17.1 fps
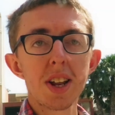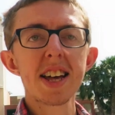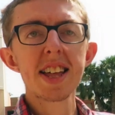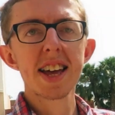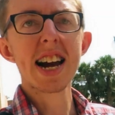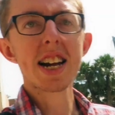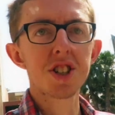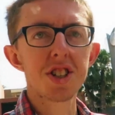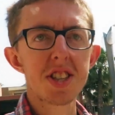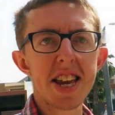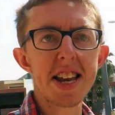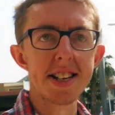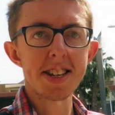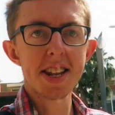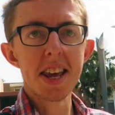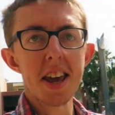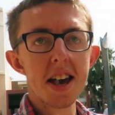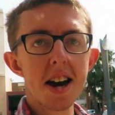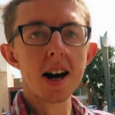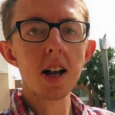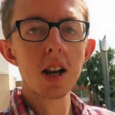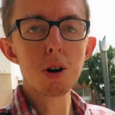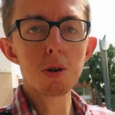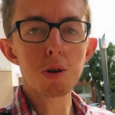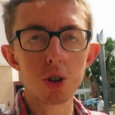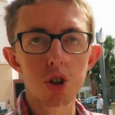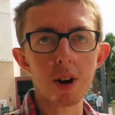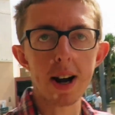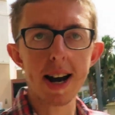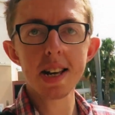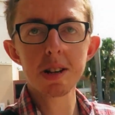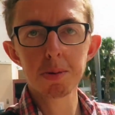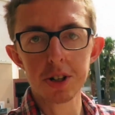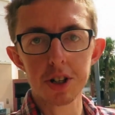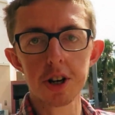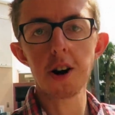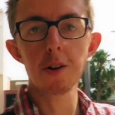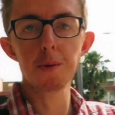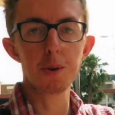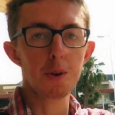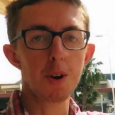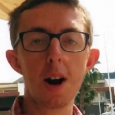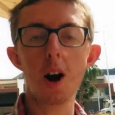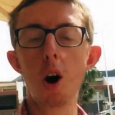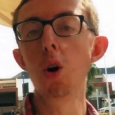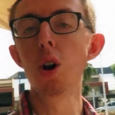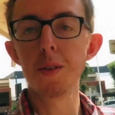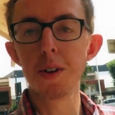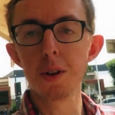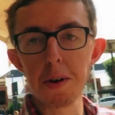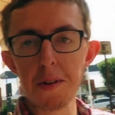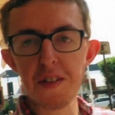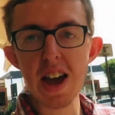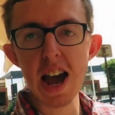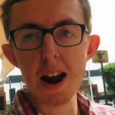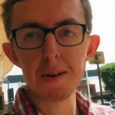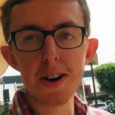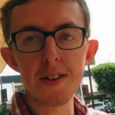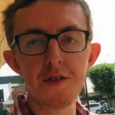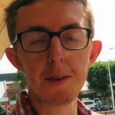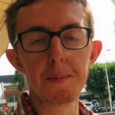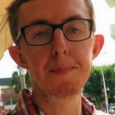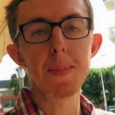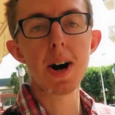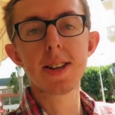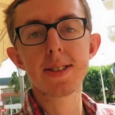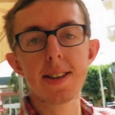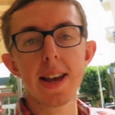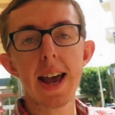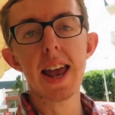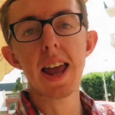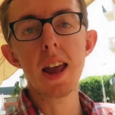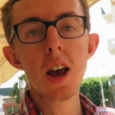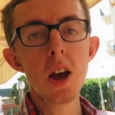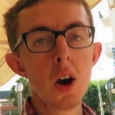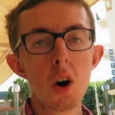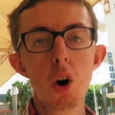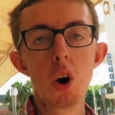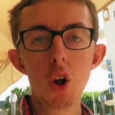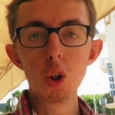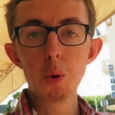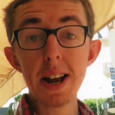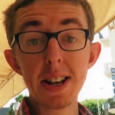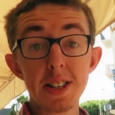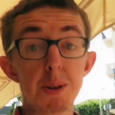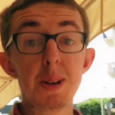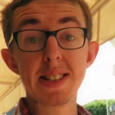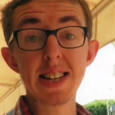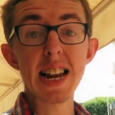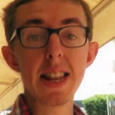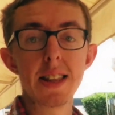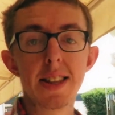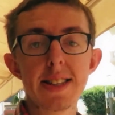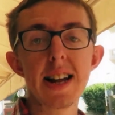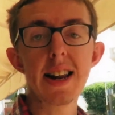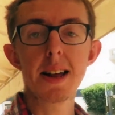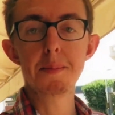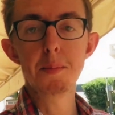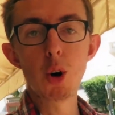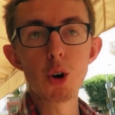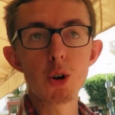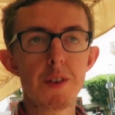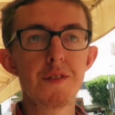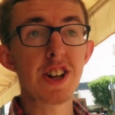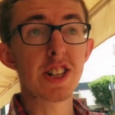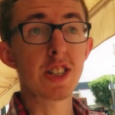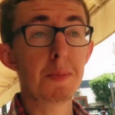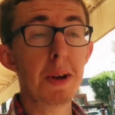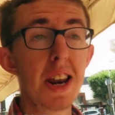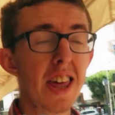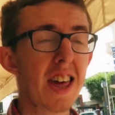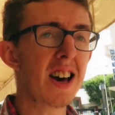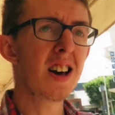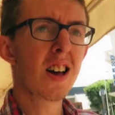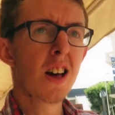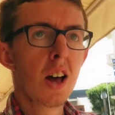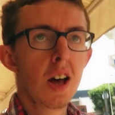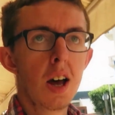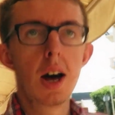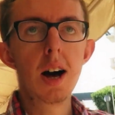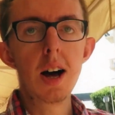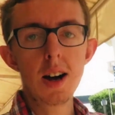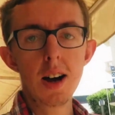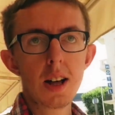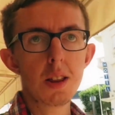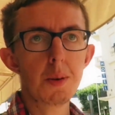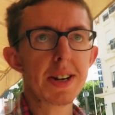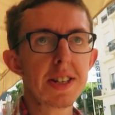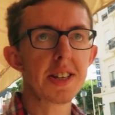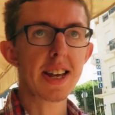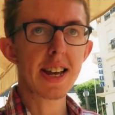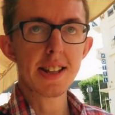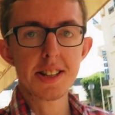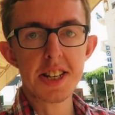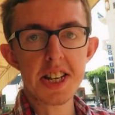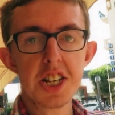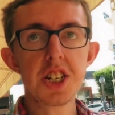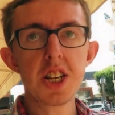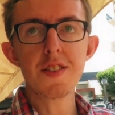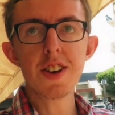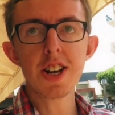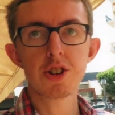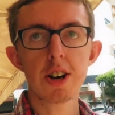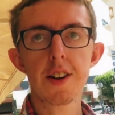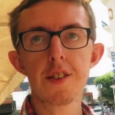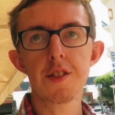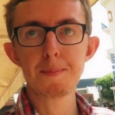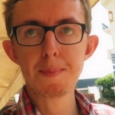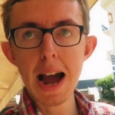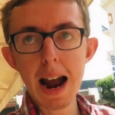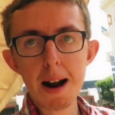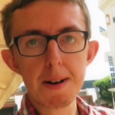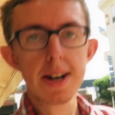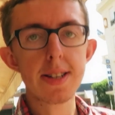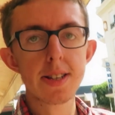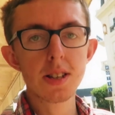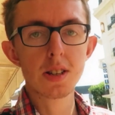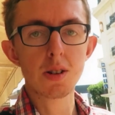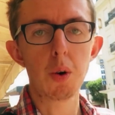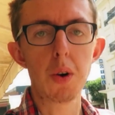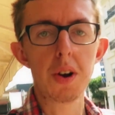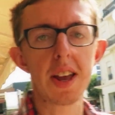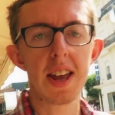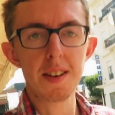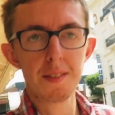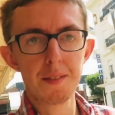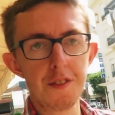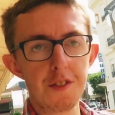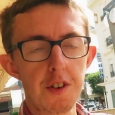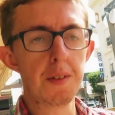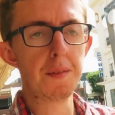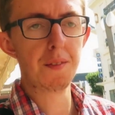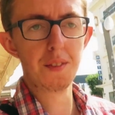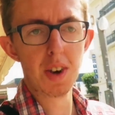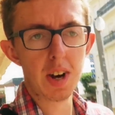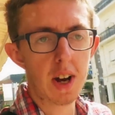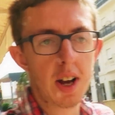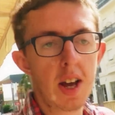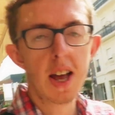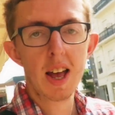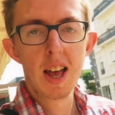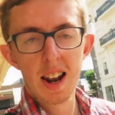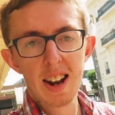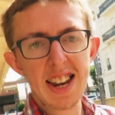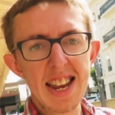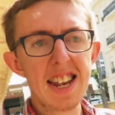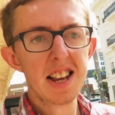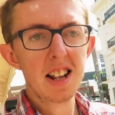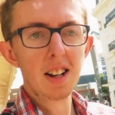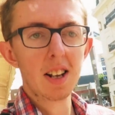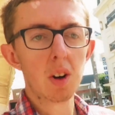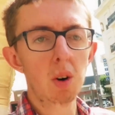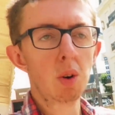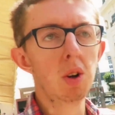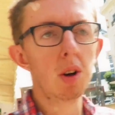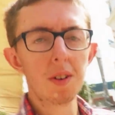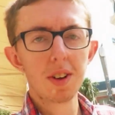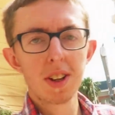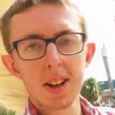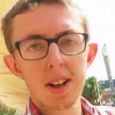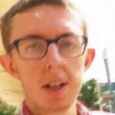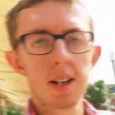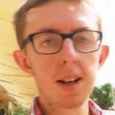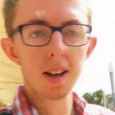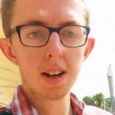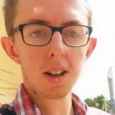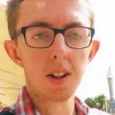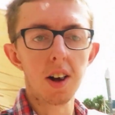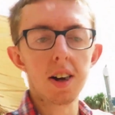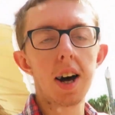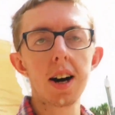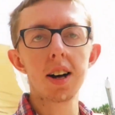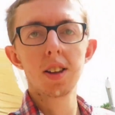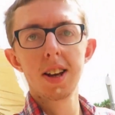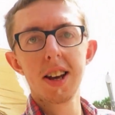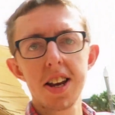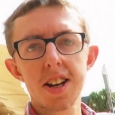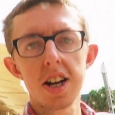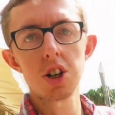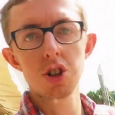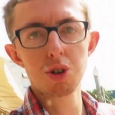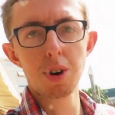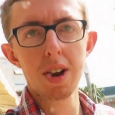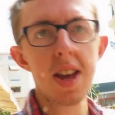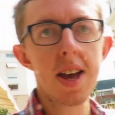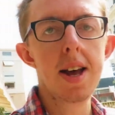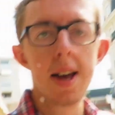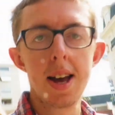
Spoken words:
can either catch the TER local trains, which go all over the Riviera from Marseille all the way to the Italian border in Ventimiglia. Otherwise you can get the TGV train from Paris, or you can get them from Lille and all over the country. You